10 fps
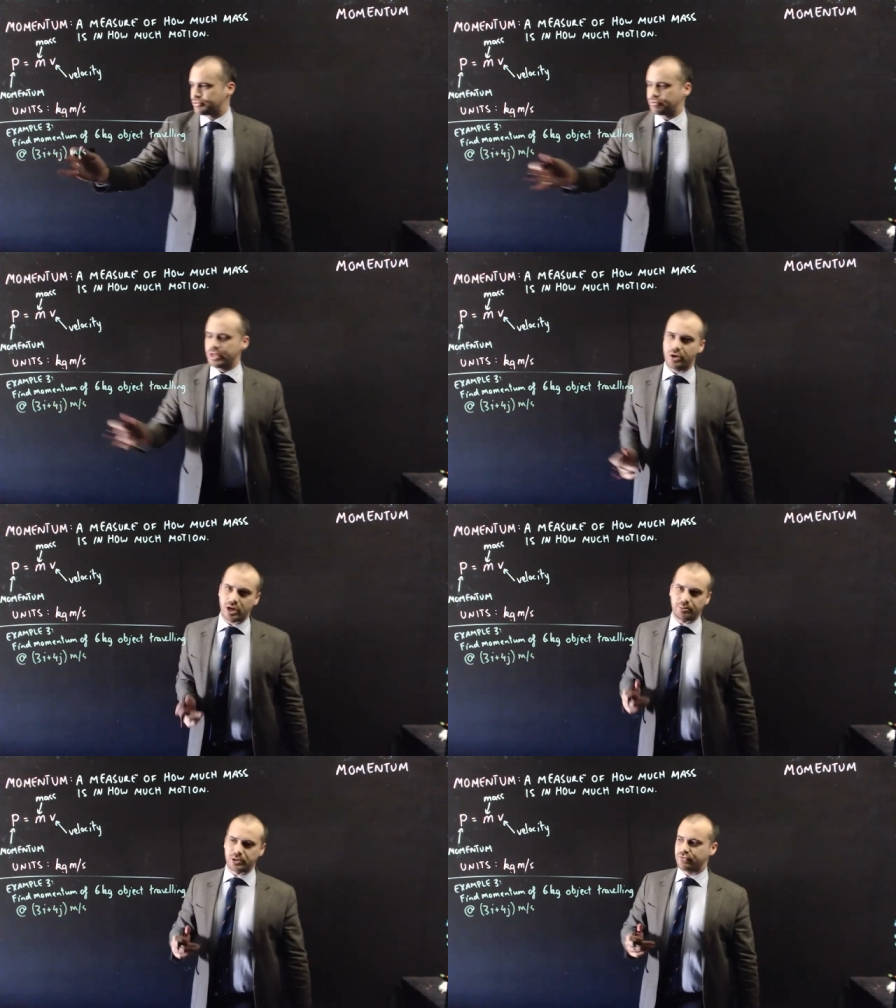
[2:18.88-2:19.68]

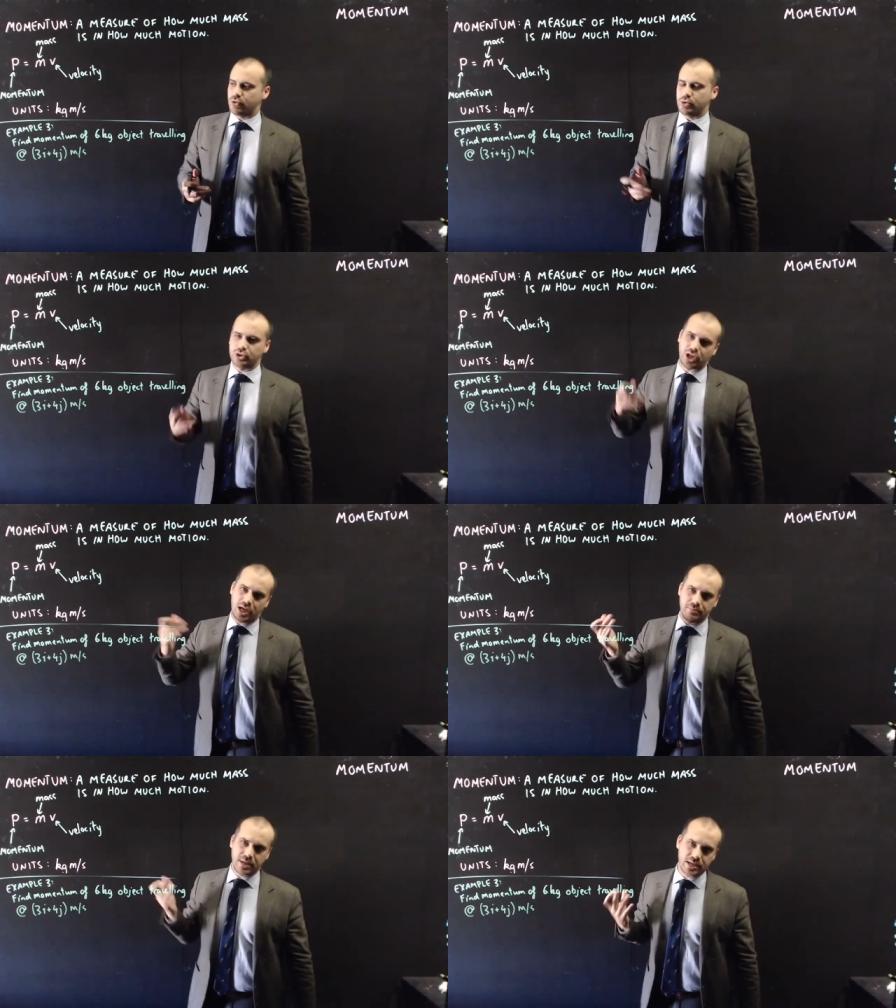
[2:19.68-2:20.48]
3i plus
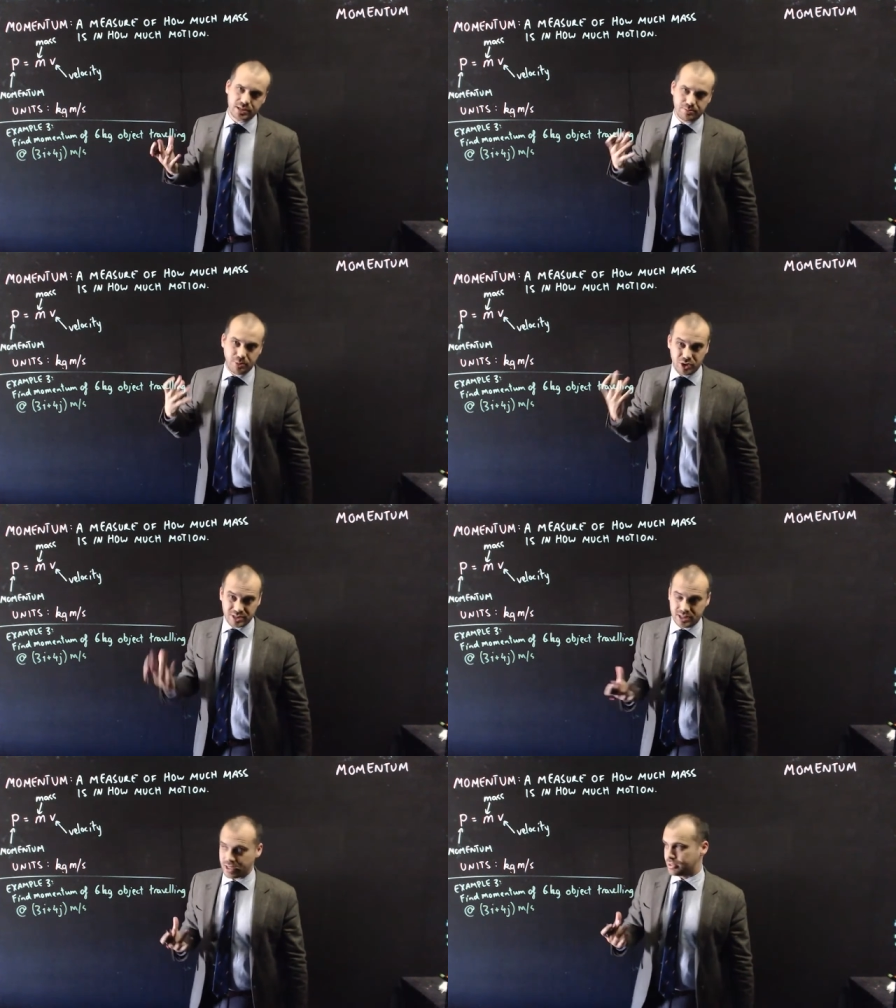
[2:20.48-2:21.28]
4j meters per
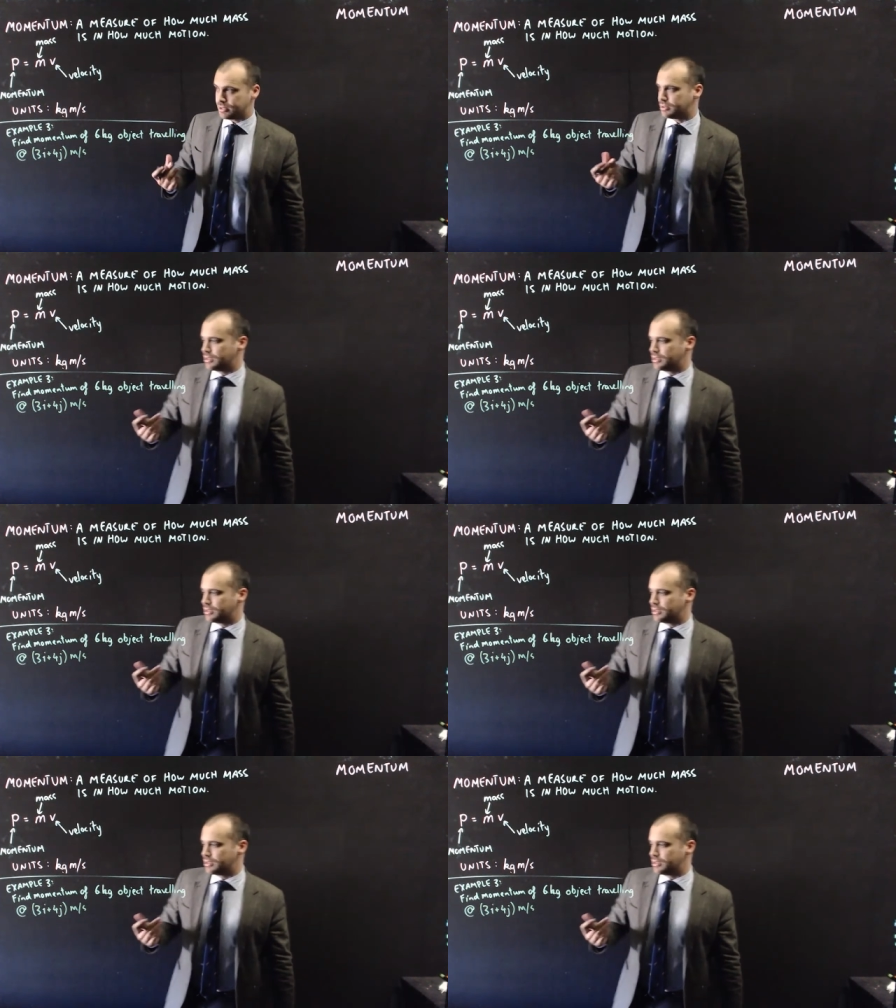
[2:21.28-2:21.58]
second.